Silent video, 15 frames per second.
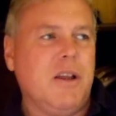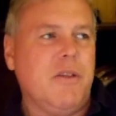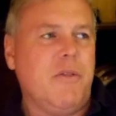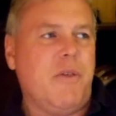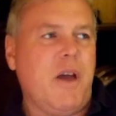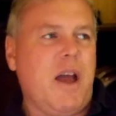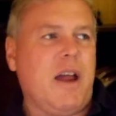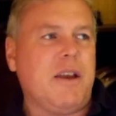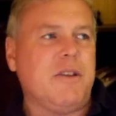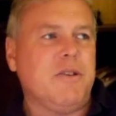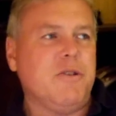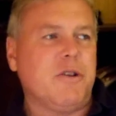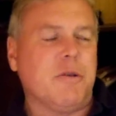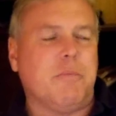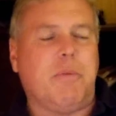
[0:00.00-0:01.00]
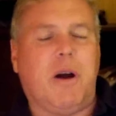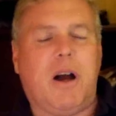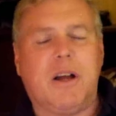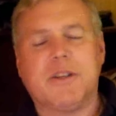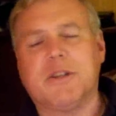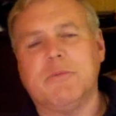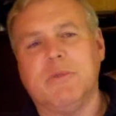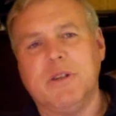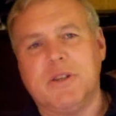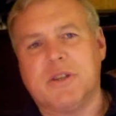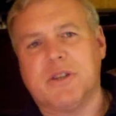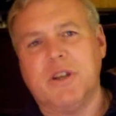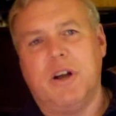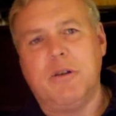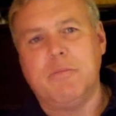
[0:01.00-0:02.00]
that you could possibly
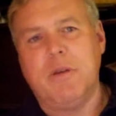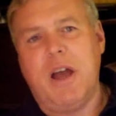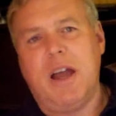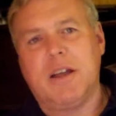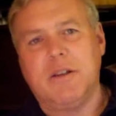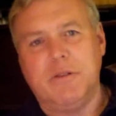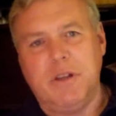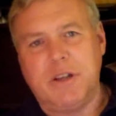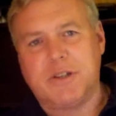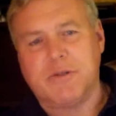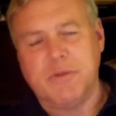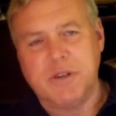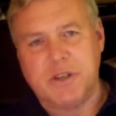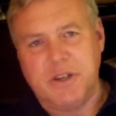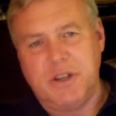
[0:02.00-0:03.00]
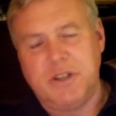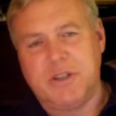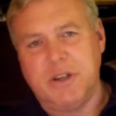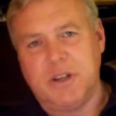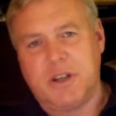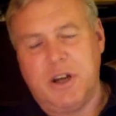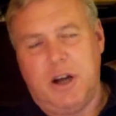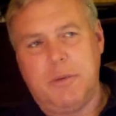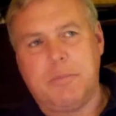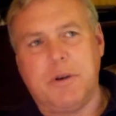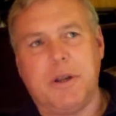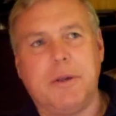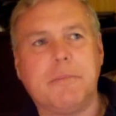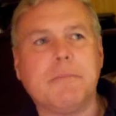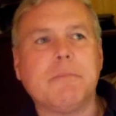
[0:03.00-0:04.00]
sell back electricity to the
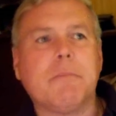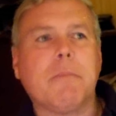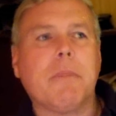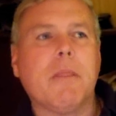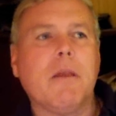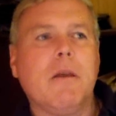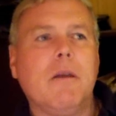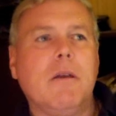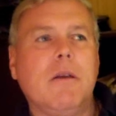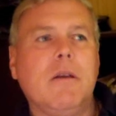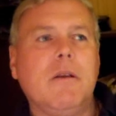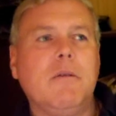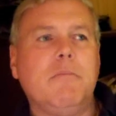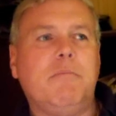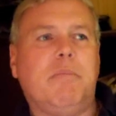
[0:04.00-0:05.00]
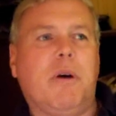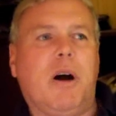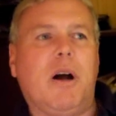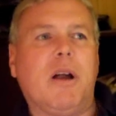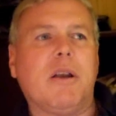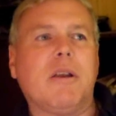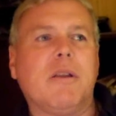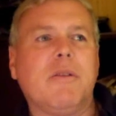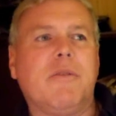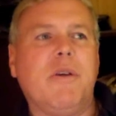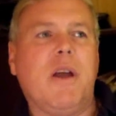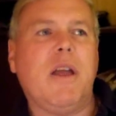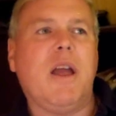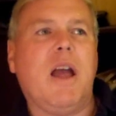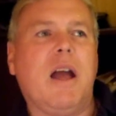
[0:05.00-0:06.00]
company, but
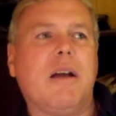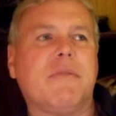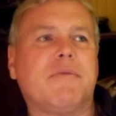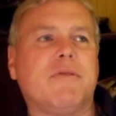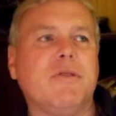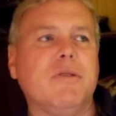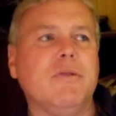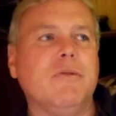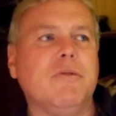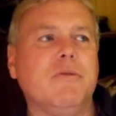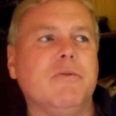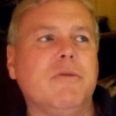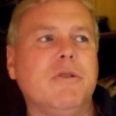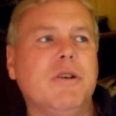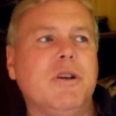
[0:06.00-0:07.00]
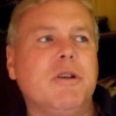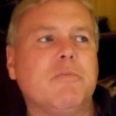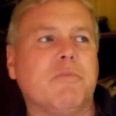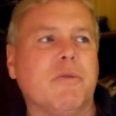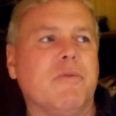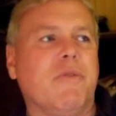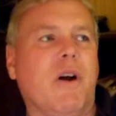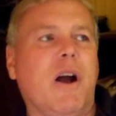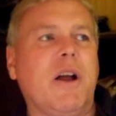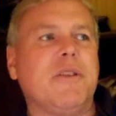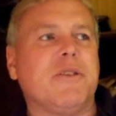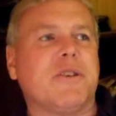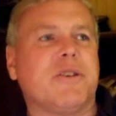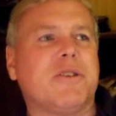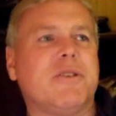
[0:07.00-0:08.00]
they have to
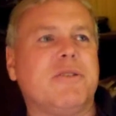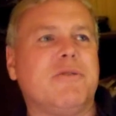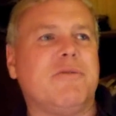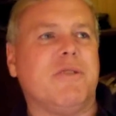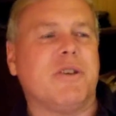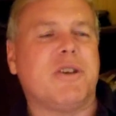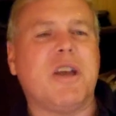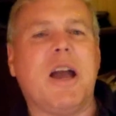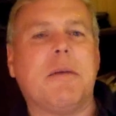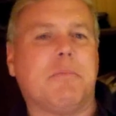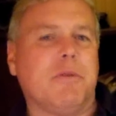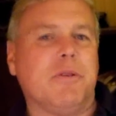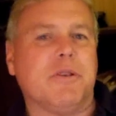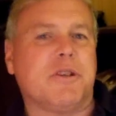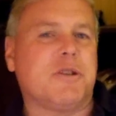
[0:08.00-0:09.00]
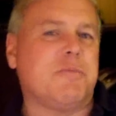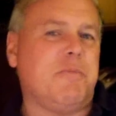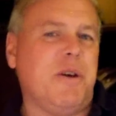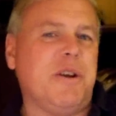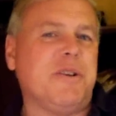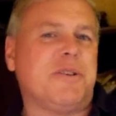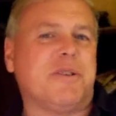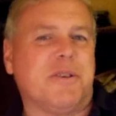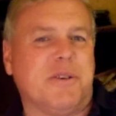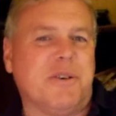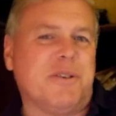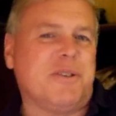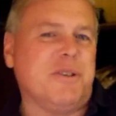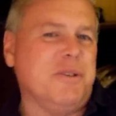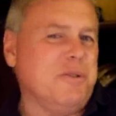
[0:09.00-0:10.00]
provide the, the capital
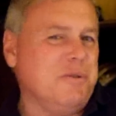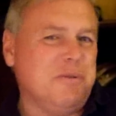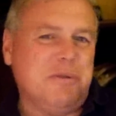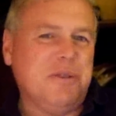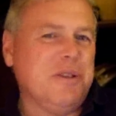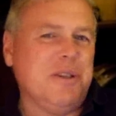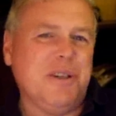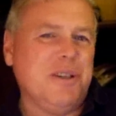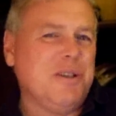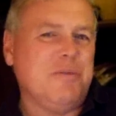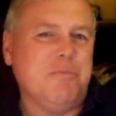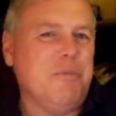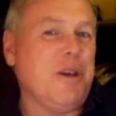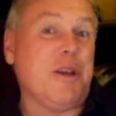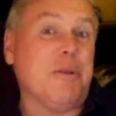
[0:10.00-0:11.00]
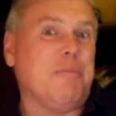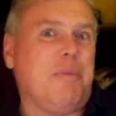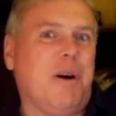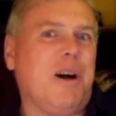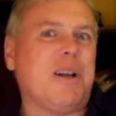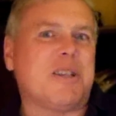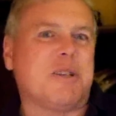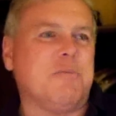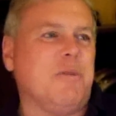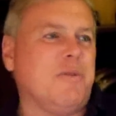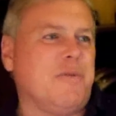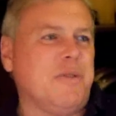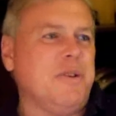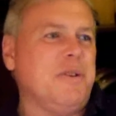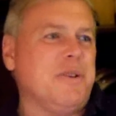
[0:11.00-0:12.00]
expenditure to make it possible
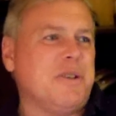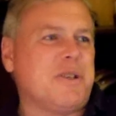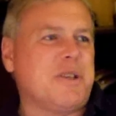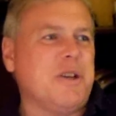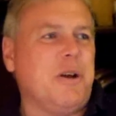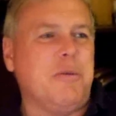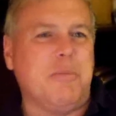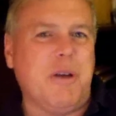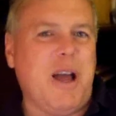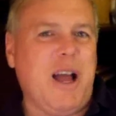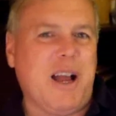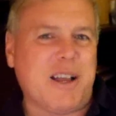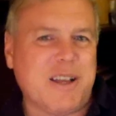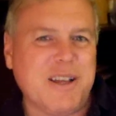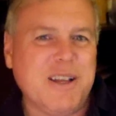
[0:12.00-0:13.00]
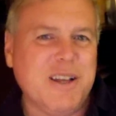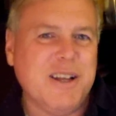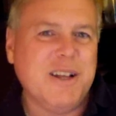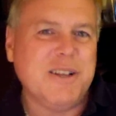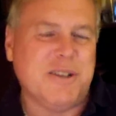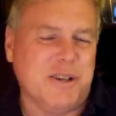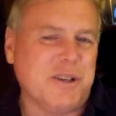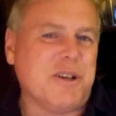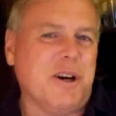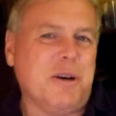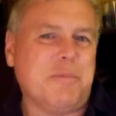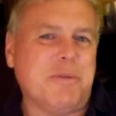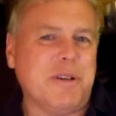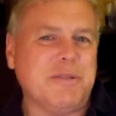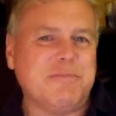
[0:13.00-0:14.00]
for you to sell back to the
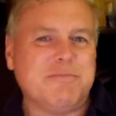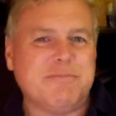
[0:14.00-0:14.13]
company.